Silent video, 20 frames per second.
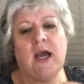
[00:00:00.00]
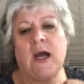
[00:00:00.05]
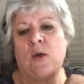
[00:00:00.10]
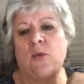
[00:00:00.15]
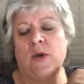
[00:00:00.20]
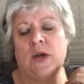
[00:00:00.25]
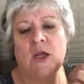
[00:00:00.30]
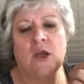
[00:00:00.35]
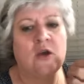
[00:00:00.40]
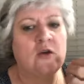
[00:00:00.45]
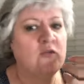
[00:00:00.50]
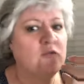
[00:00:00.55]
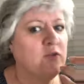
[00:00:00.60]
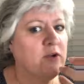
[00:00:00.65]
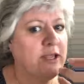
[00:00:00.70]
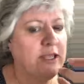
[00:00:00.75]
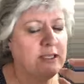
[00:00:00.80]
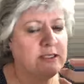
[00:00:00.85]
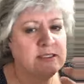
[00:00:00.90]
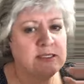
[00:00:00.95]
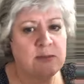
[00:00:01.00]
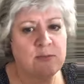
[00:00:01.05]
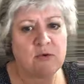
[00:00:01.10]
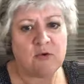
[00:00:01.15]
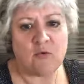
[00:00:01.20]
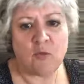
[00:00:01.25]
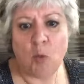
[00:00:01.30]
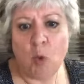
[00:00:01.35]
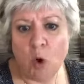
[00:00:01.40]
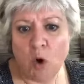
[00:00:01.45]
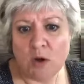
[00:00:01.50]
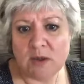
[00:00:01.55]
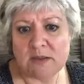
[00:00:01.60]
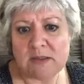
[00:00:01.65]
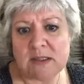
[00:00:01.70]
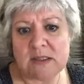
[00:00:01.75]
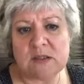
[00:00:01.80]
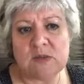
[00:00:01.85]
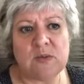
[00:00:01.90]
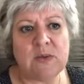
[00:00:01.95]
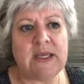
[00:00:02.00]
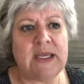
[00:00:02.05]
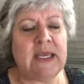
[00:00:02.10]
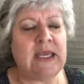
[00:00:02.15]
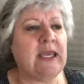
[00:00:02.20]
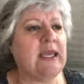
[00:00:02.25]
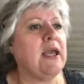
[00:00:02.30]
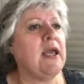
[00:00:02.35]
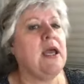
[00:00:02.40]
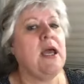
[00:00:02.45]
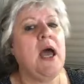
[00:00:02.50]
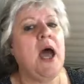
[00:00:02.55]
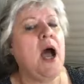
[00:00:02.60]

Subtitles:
I want to go for X number of walks this week.